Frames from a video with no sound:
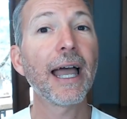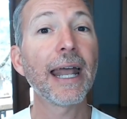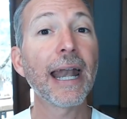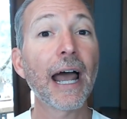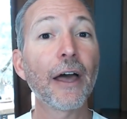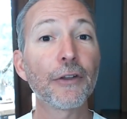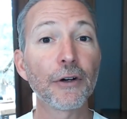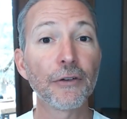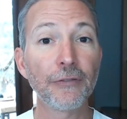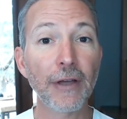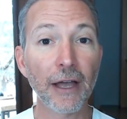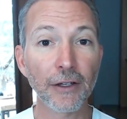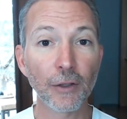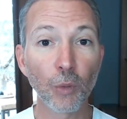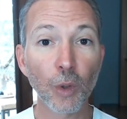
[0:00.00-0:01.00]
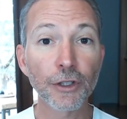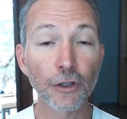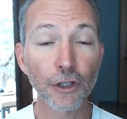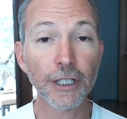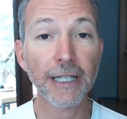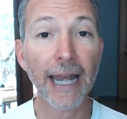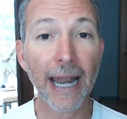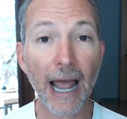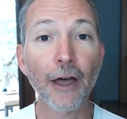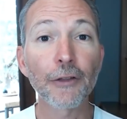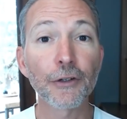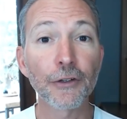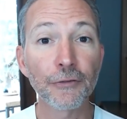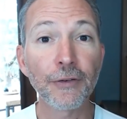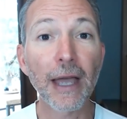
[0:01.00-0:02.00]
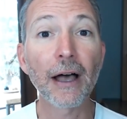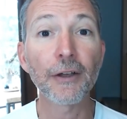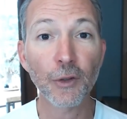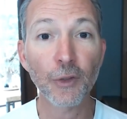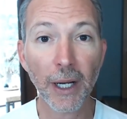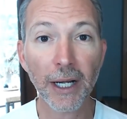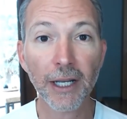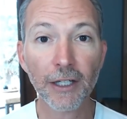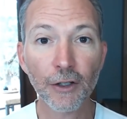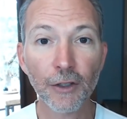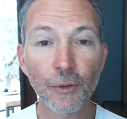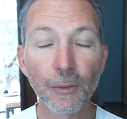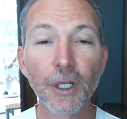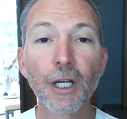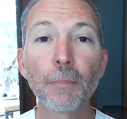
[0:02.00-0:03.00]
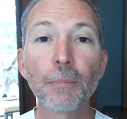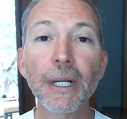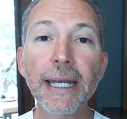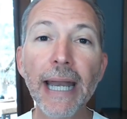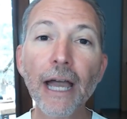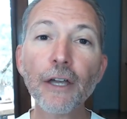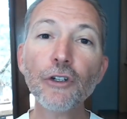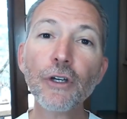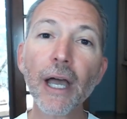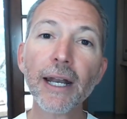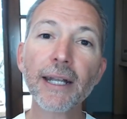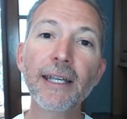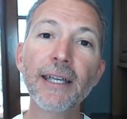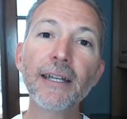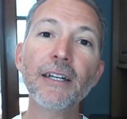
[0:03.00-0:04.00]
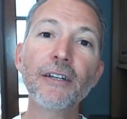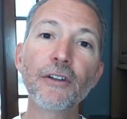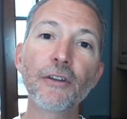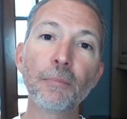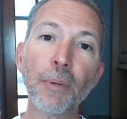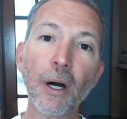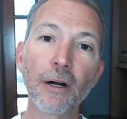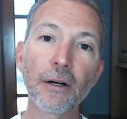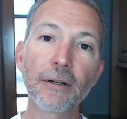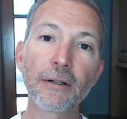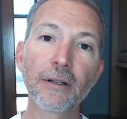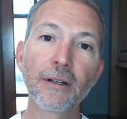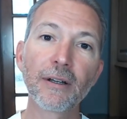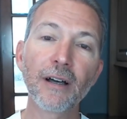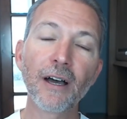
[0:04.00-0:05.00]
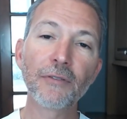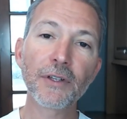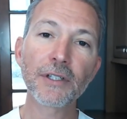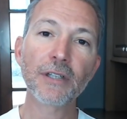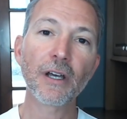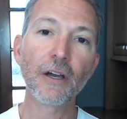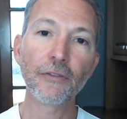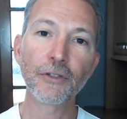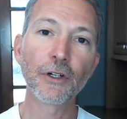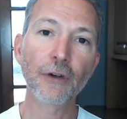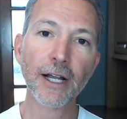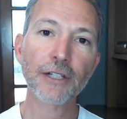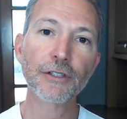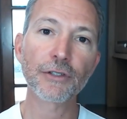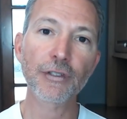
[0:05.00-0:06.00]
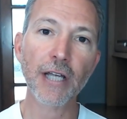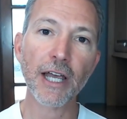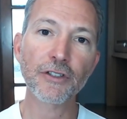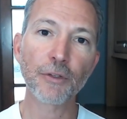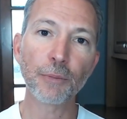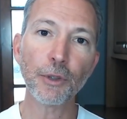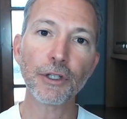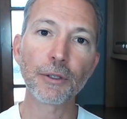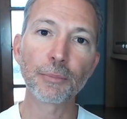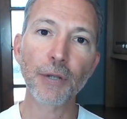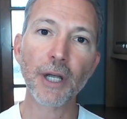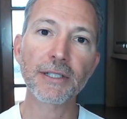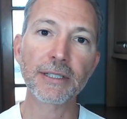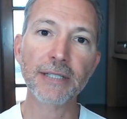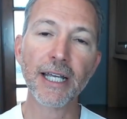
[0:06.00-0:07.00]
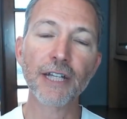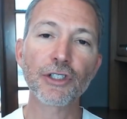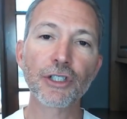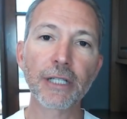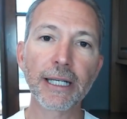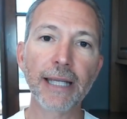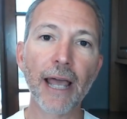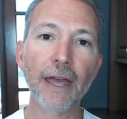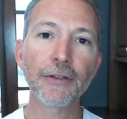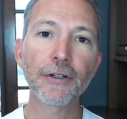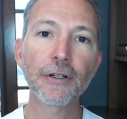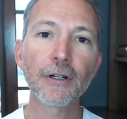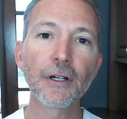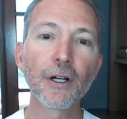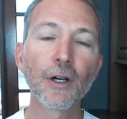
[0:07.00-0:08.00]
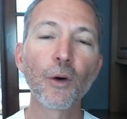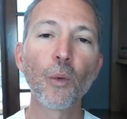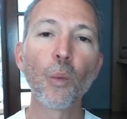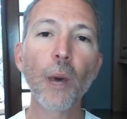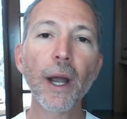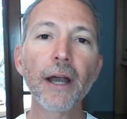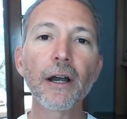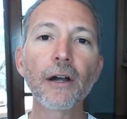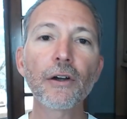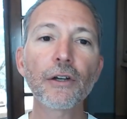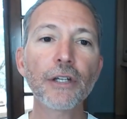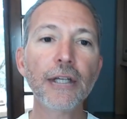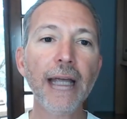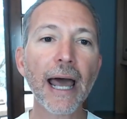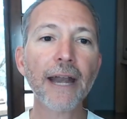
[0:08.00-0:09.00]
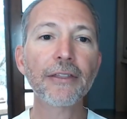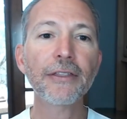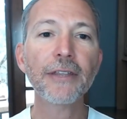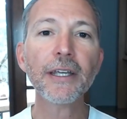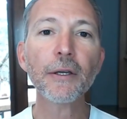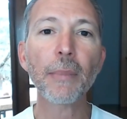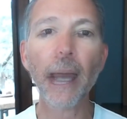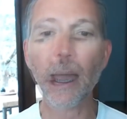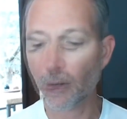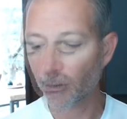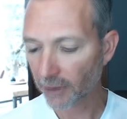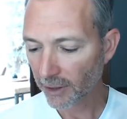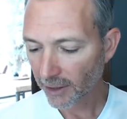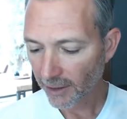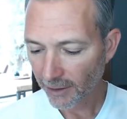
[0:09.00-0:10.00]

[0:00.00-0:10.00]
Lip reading: and how they're looking at, how they're evaluating you. But now you got to get into the part of your exercise of putting the presentation together where you got to think about,